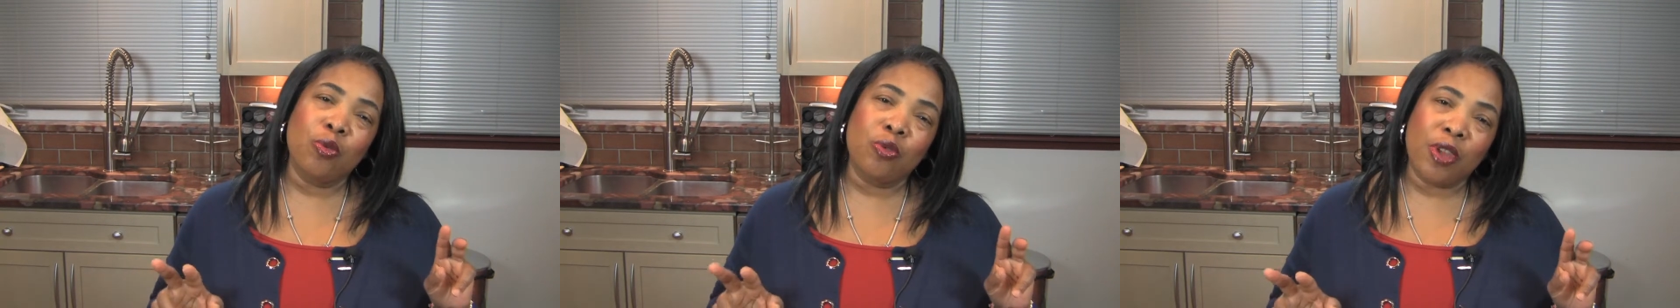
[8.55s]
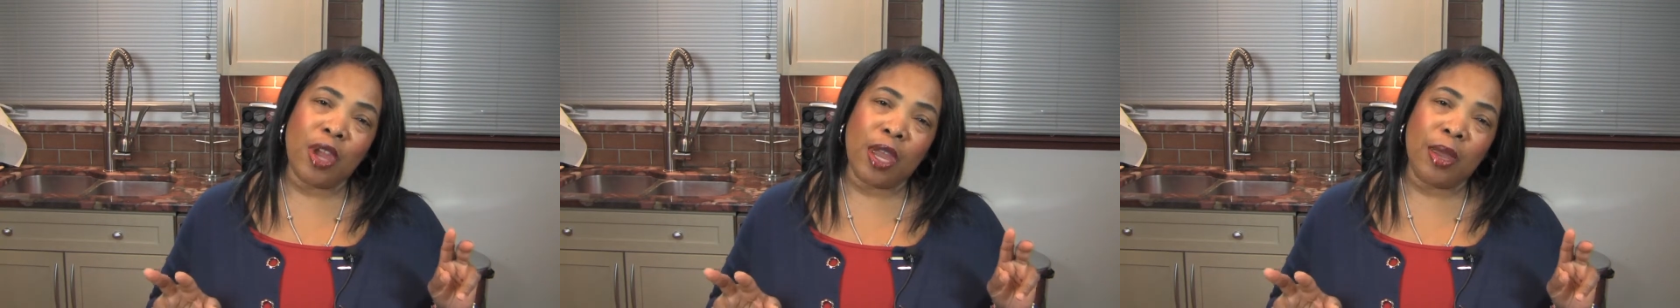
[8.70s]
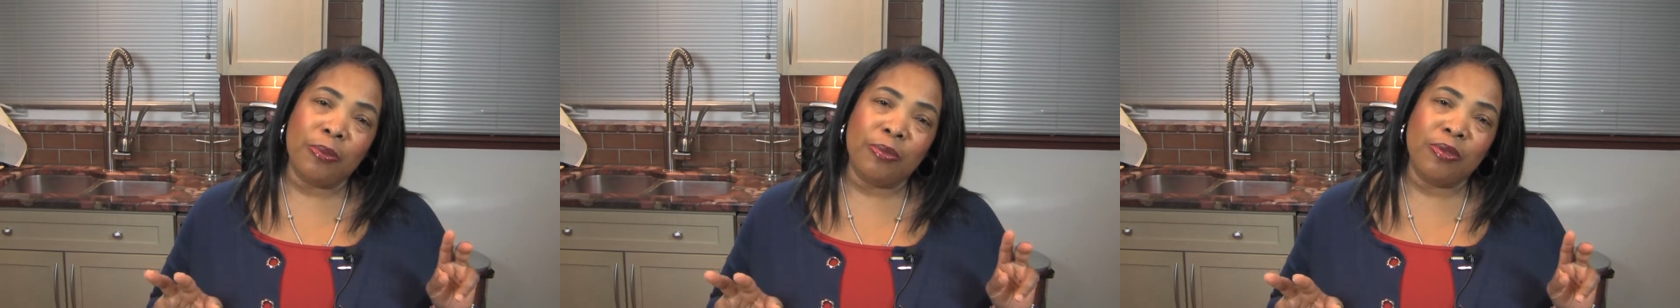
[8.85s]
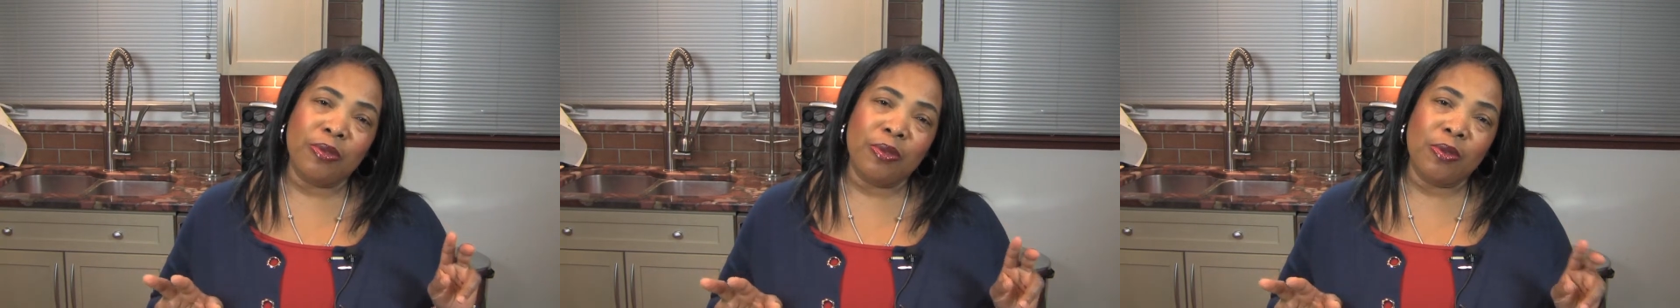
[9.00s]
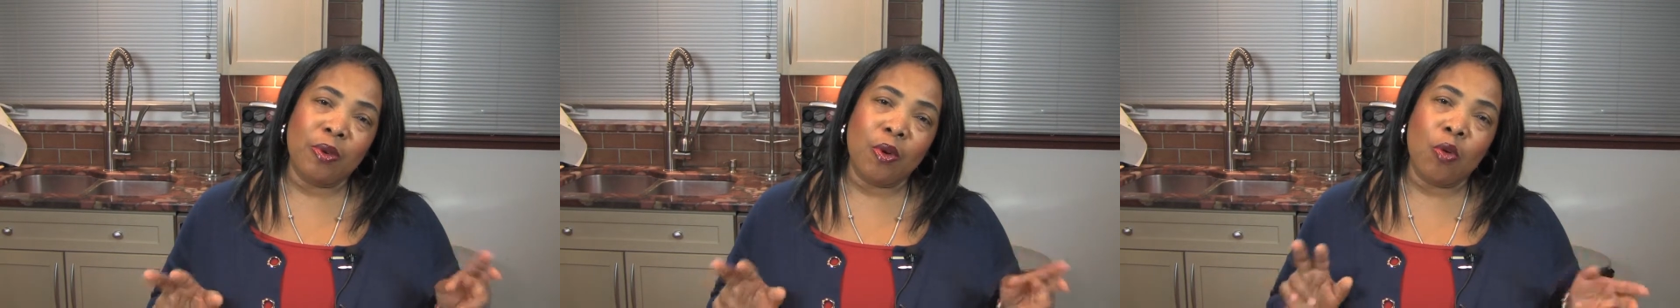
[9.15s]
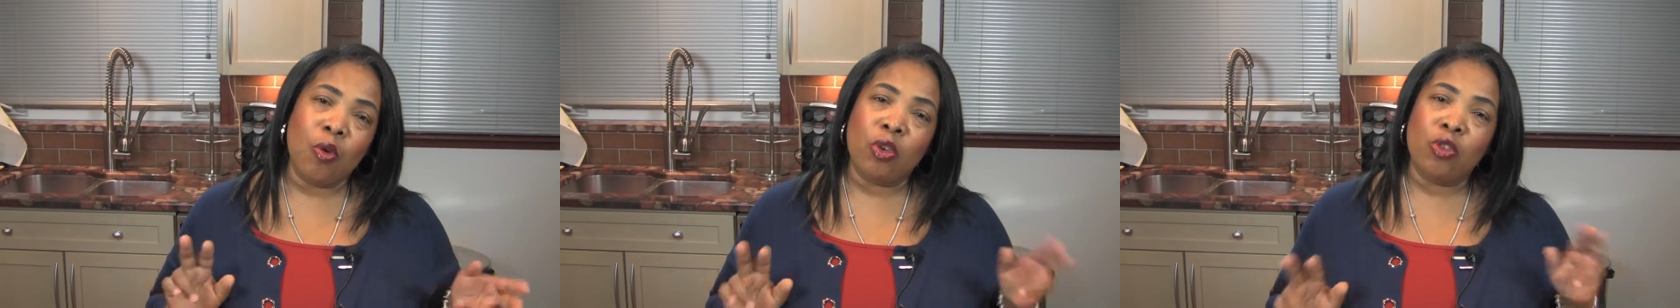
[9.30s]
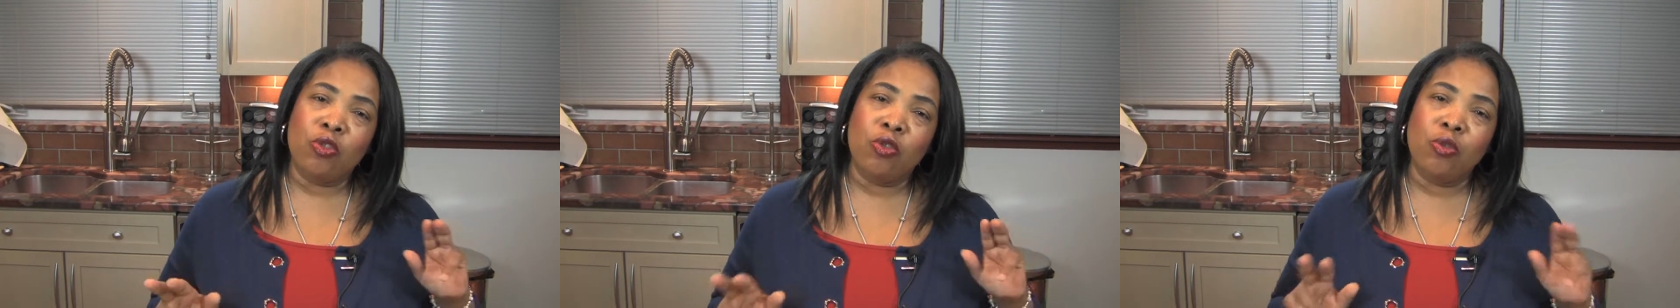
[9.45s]
types,
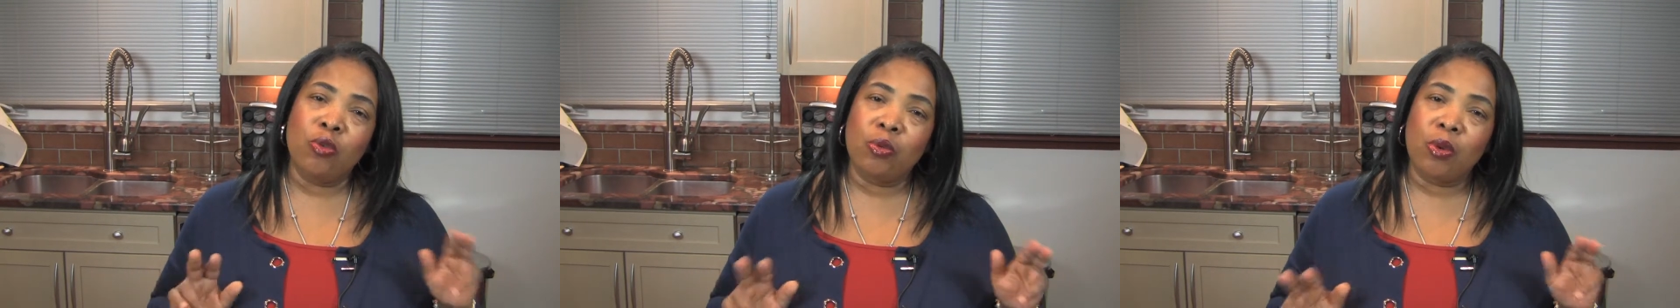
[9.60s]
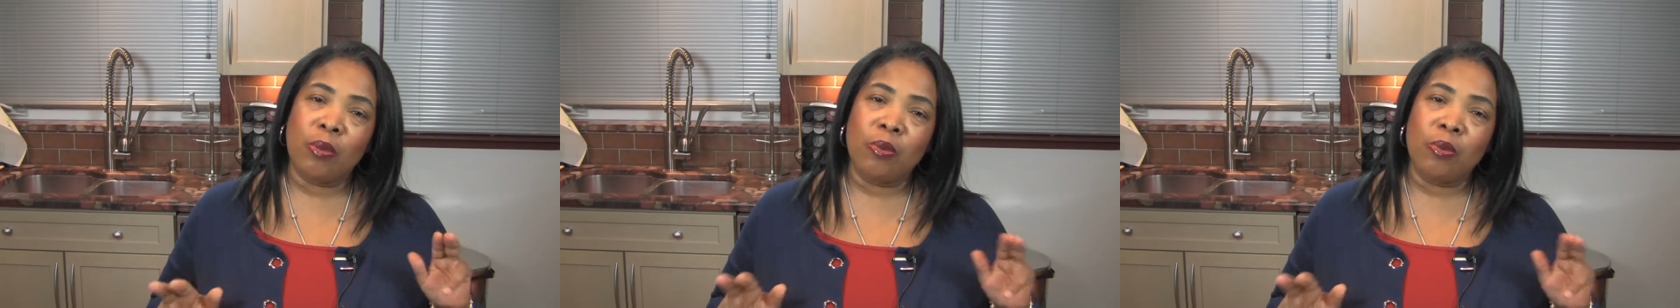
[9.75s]
or two.